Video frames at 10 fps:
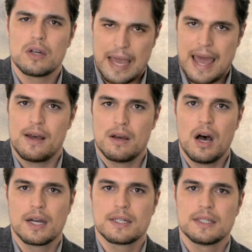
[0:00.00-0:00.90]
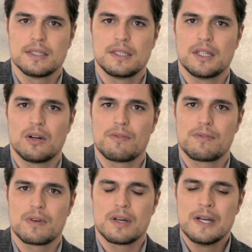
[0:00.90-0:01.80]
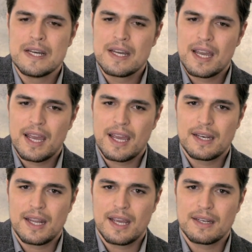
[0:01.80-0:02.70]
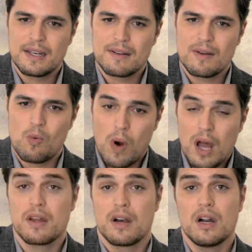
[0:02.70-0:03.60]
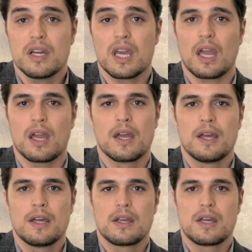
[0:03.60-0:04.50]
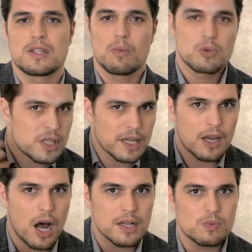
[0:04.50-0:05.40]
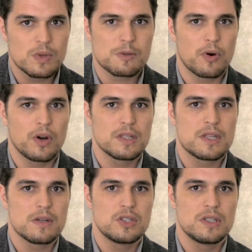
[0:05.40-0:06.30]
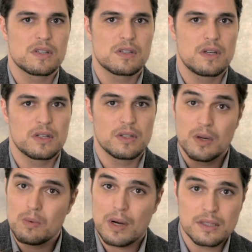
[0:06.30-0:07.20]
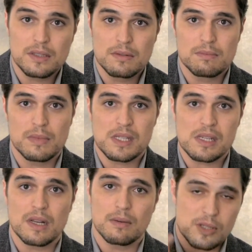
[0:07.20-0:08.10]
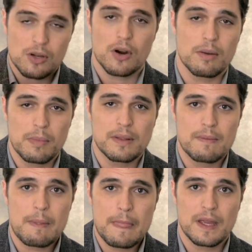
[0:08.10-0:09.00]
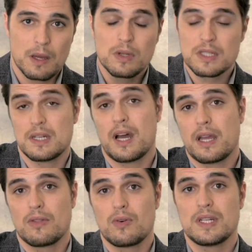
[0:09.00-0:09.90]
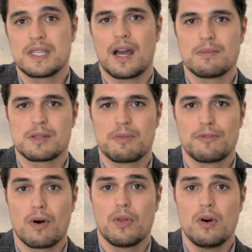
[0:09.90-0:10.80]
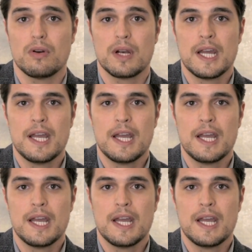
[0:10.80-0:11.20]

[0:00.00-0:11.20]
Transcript: hug, you know. Uh, and, and while they're hugging, it's almost like God's whispering to Jesus here, you know what, my son, I'm sorry, but he will deny you three times before dawn.